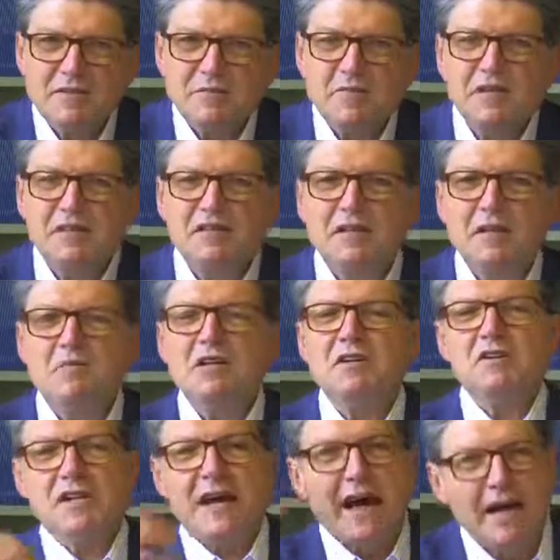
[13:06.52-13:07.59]
It's
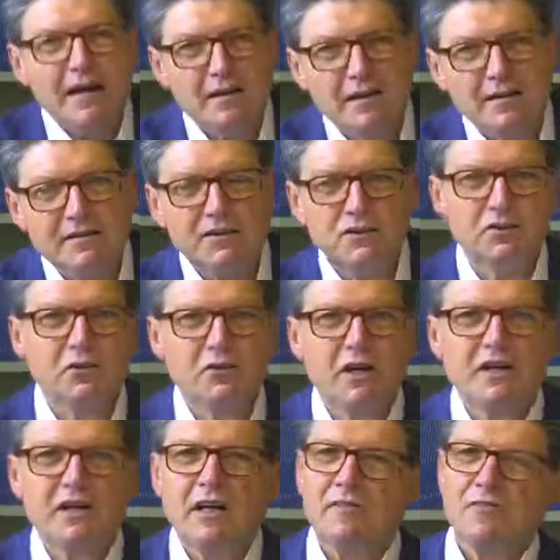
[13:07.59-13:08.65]
interesting that
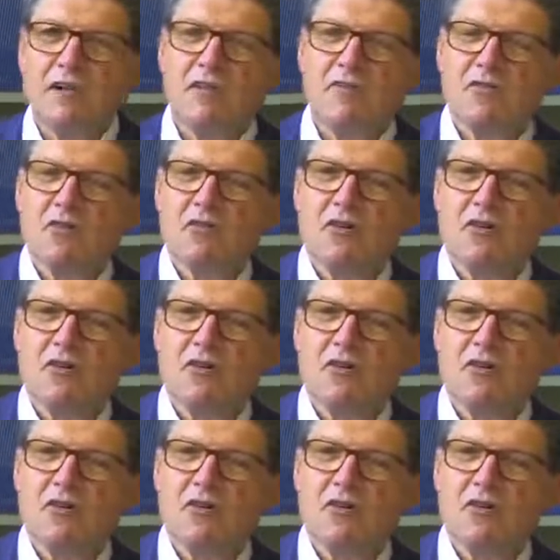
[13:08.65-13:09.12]
Plato